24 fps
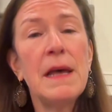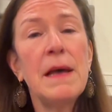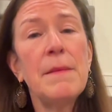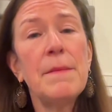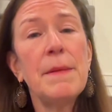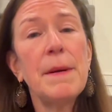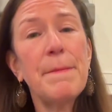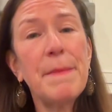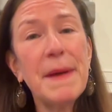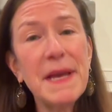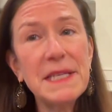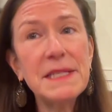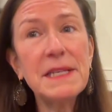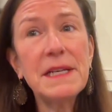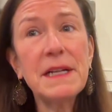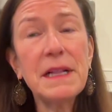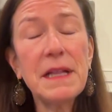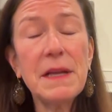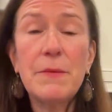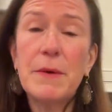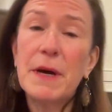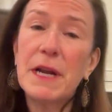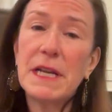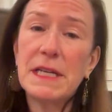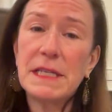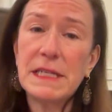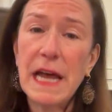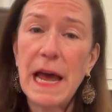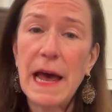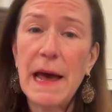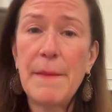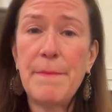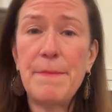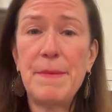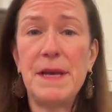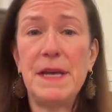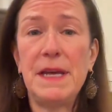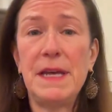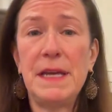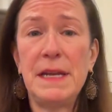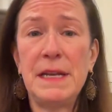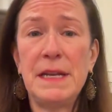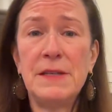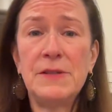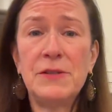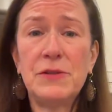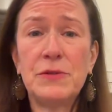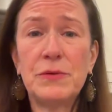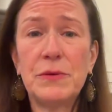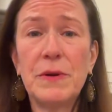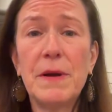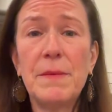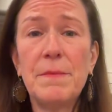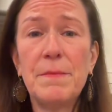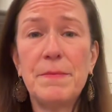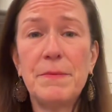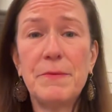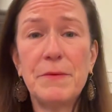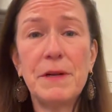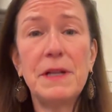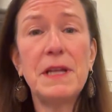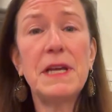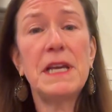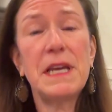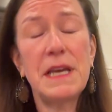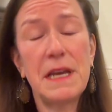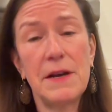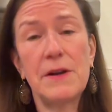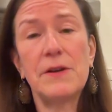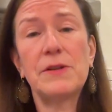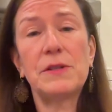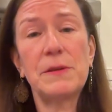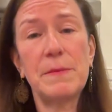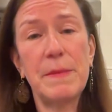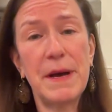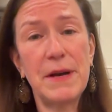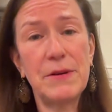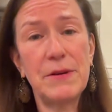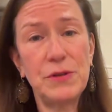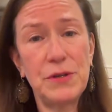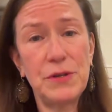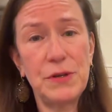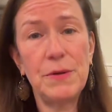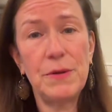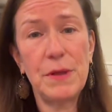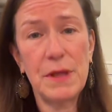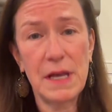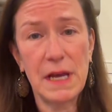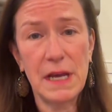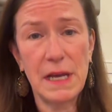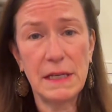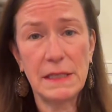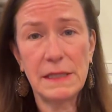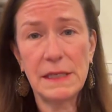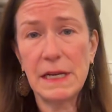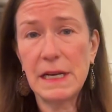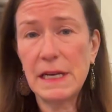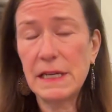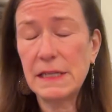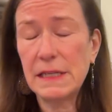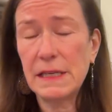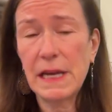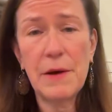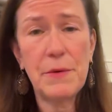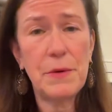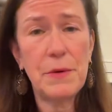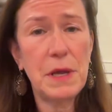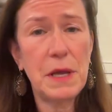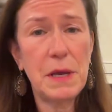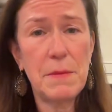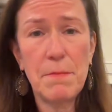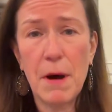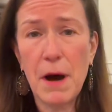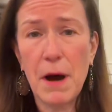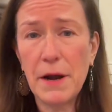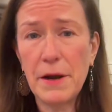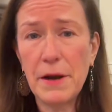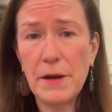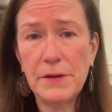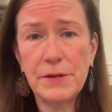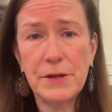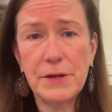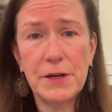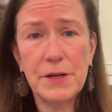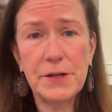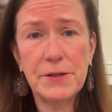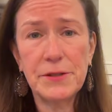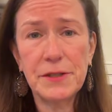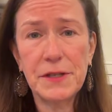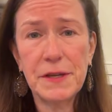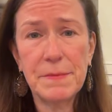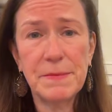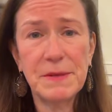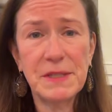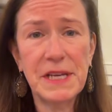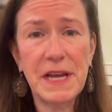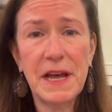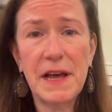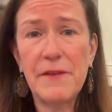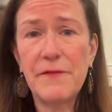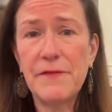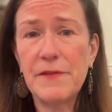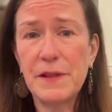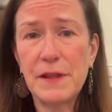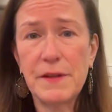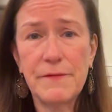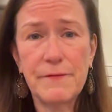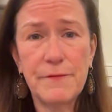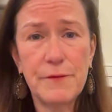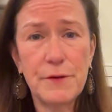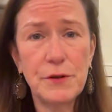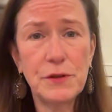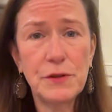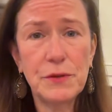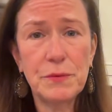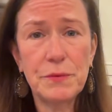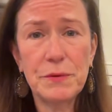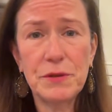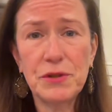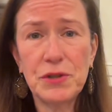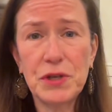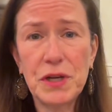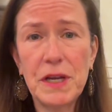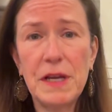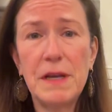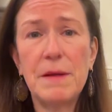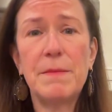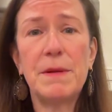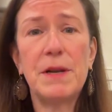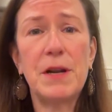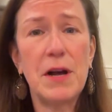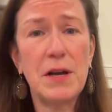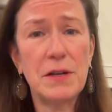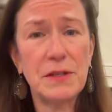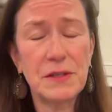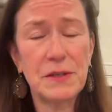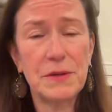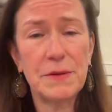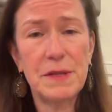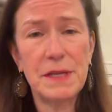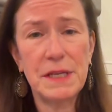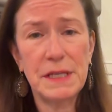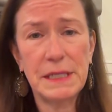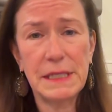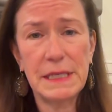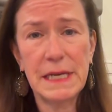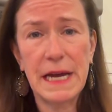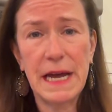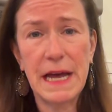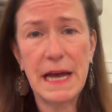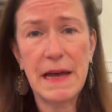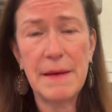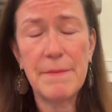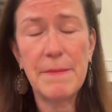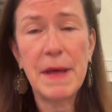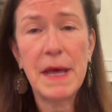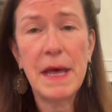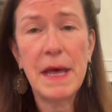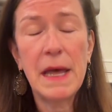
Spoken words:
But basically, what has happened is Trump really cares about two things, and it's how he monitors himself in the first regime and also this time.